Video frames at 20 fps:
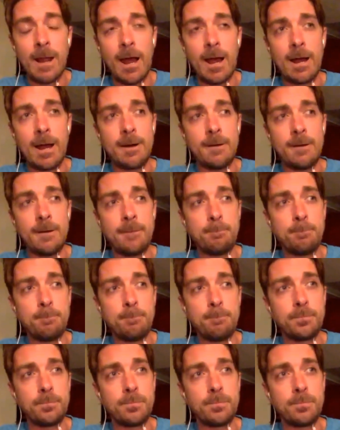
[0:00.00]

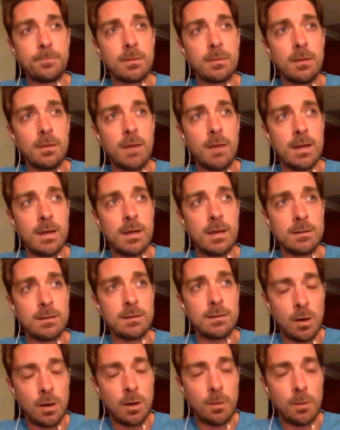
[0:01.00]

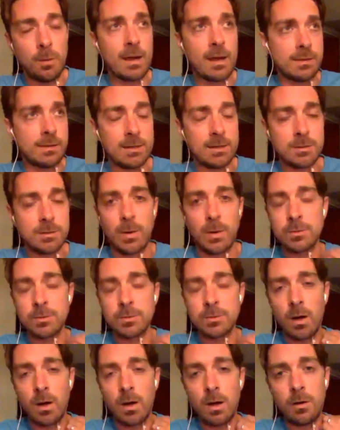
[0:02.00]
And, you know, back then,
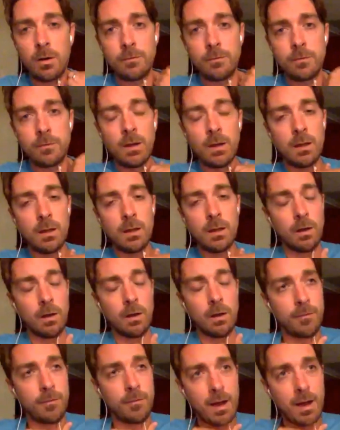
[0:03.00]
2012,
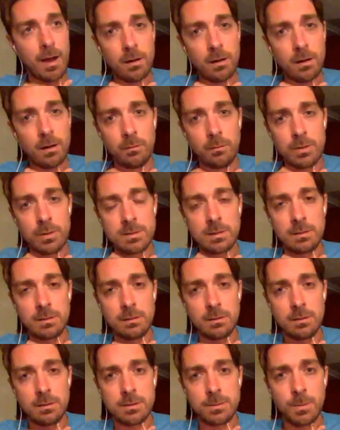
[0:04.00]
you know, FIRE
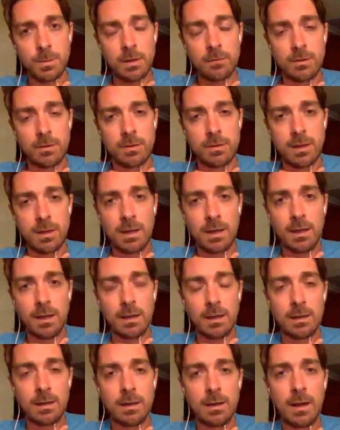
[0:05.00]
wasn't as big of a
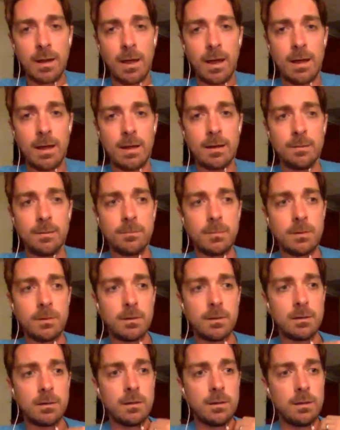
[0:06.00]
thing, and
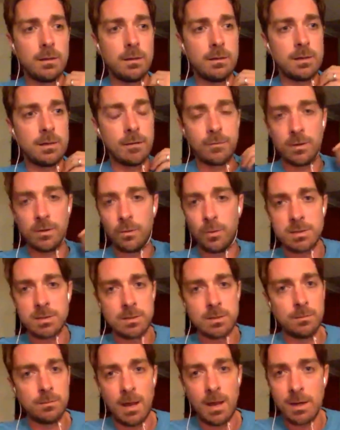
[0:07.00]
definitely
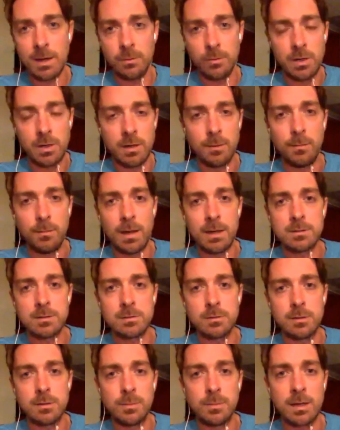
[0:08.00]
wasn't anywhere near
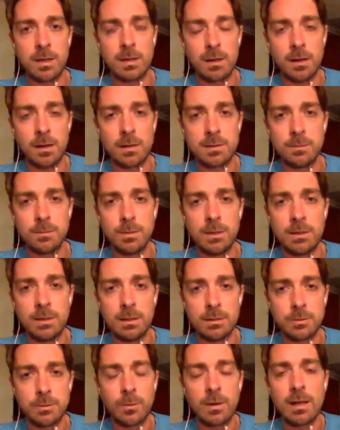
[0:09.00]
mainstream like it got to be
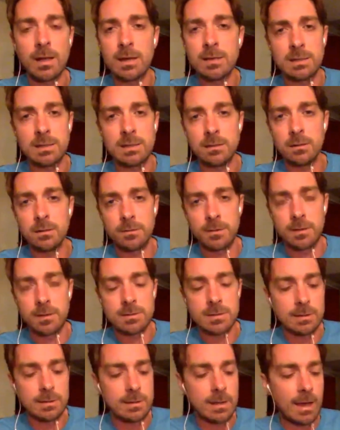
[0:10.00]
in 2018 or
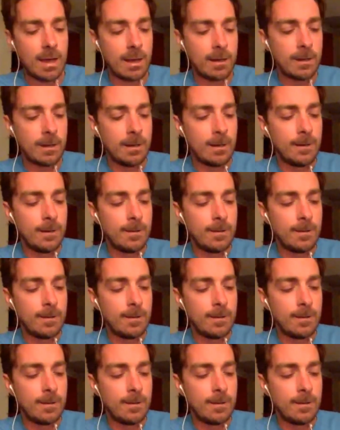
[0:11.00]
things like that.